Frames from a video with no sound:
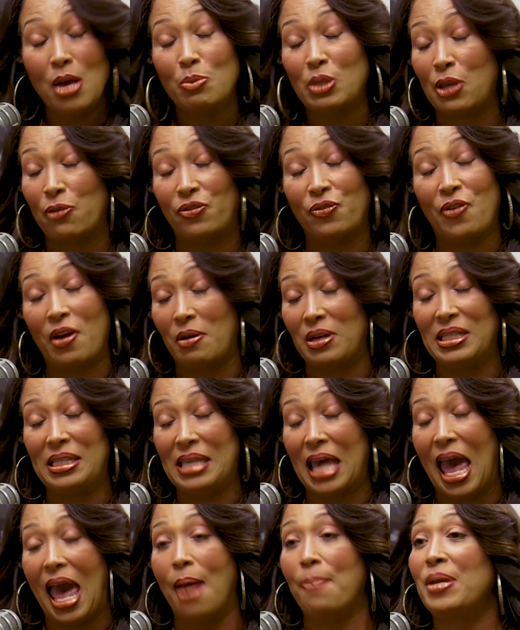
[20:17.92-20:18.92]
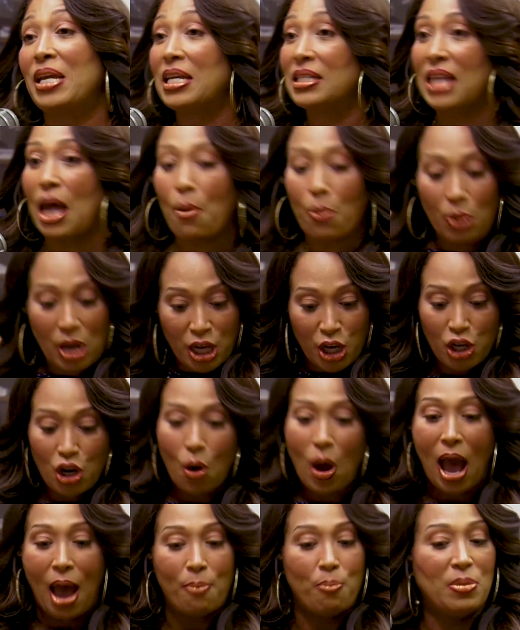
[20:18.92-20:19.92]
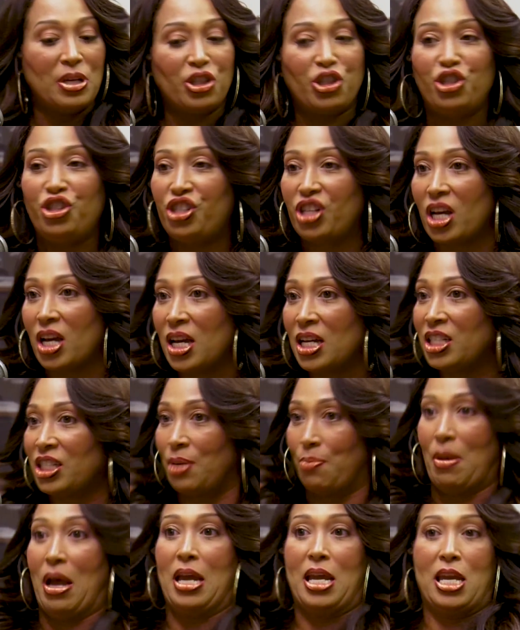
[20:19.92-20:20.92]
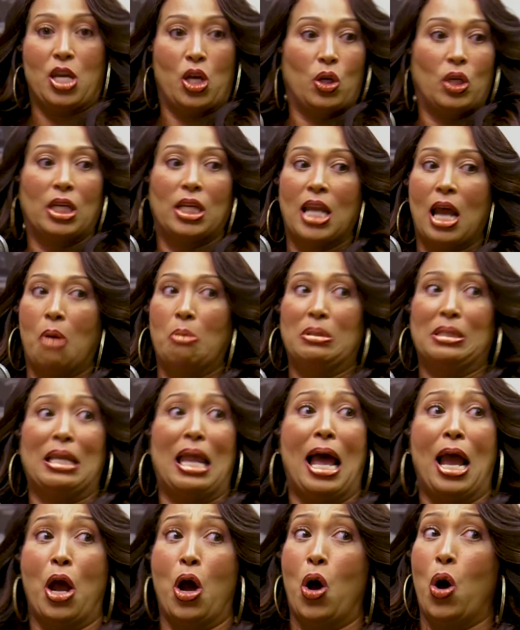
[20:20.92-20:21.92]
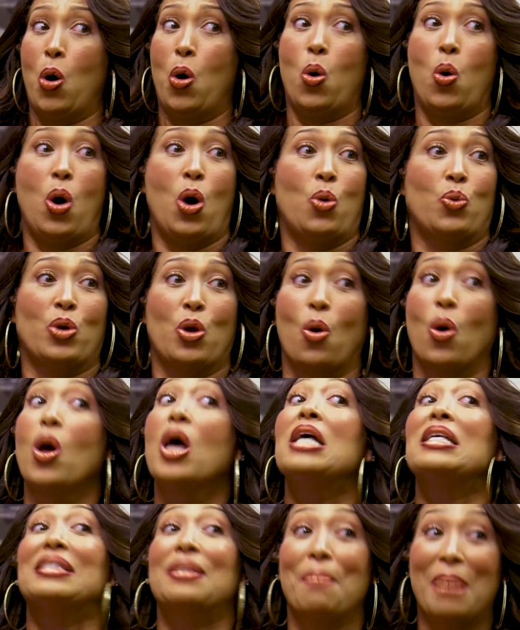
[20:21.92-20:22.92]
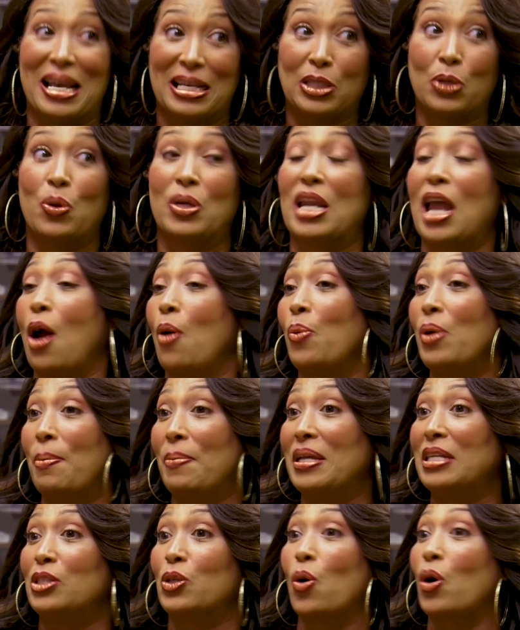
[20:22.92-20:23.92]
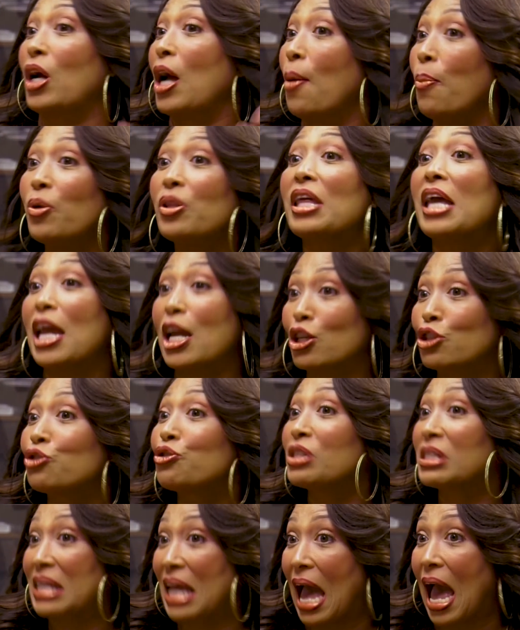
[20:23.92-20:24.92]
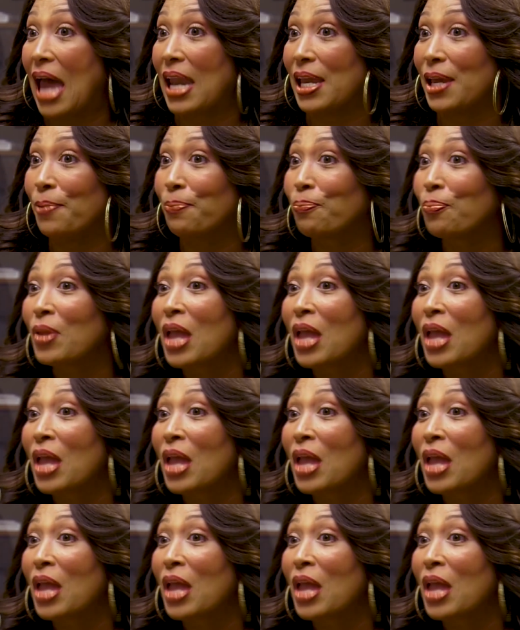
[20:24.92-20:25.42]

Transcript: It was very sad because I misjudged in my heel, and I was like, oh no, somebody's going down with me. So a couple of the extras got it.